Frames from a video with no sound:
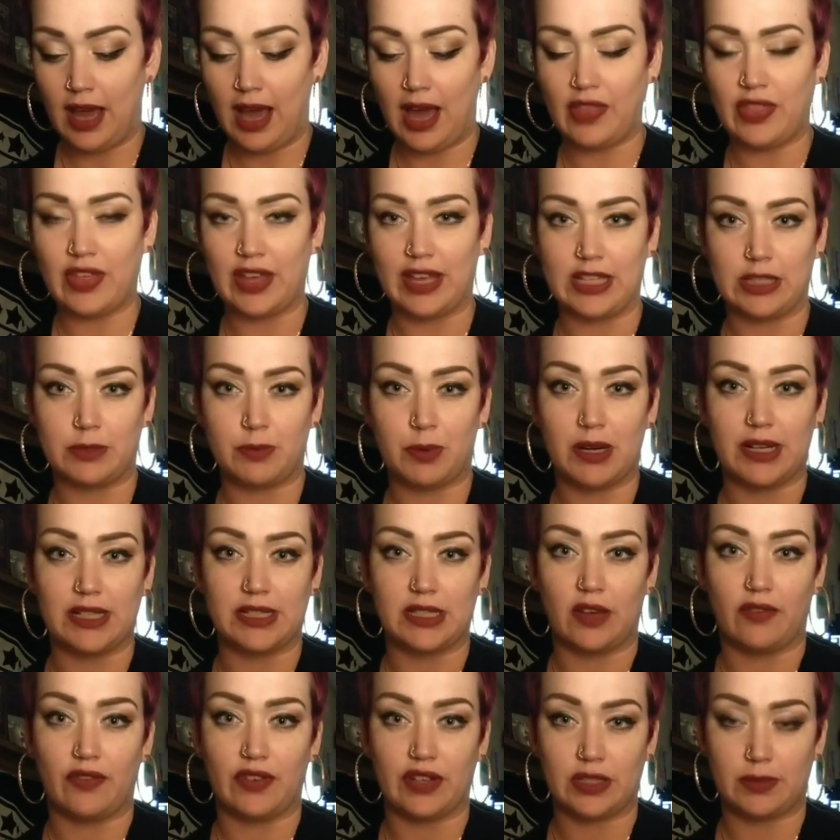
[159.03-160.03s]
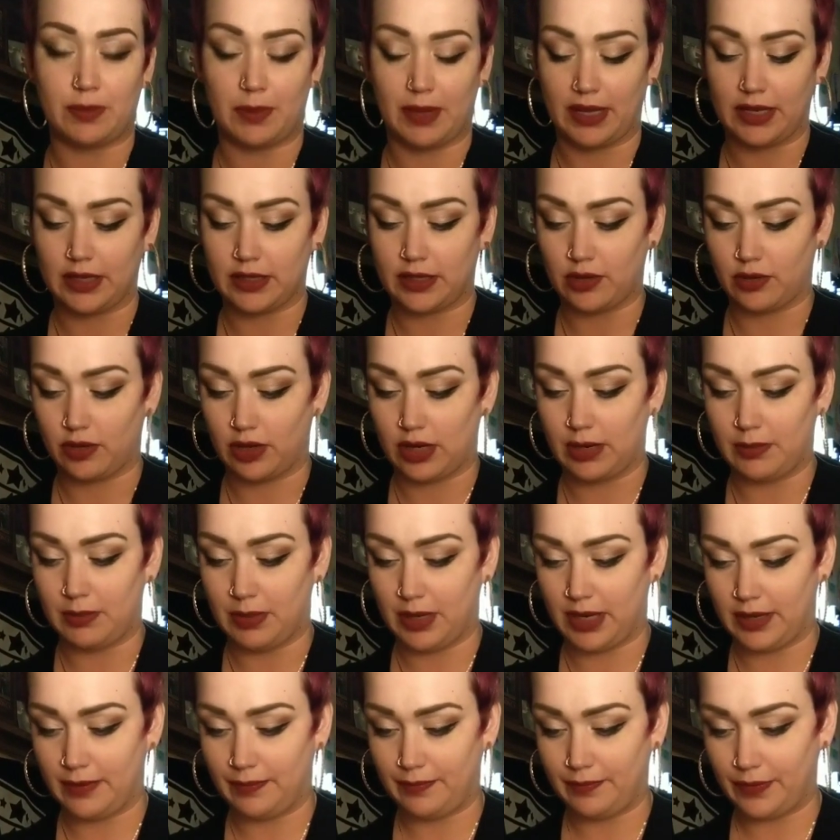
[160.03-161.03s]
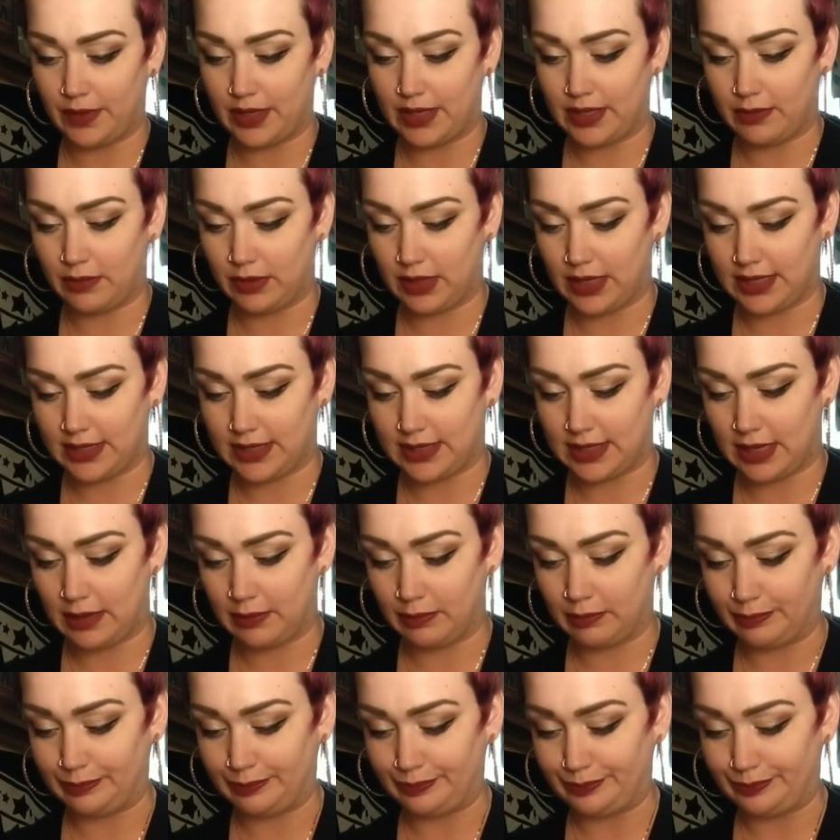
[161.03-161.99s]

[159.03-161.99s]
I think it's pretty self-explanatory, but let's see.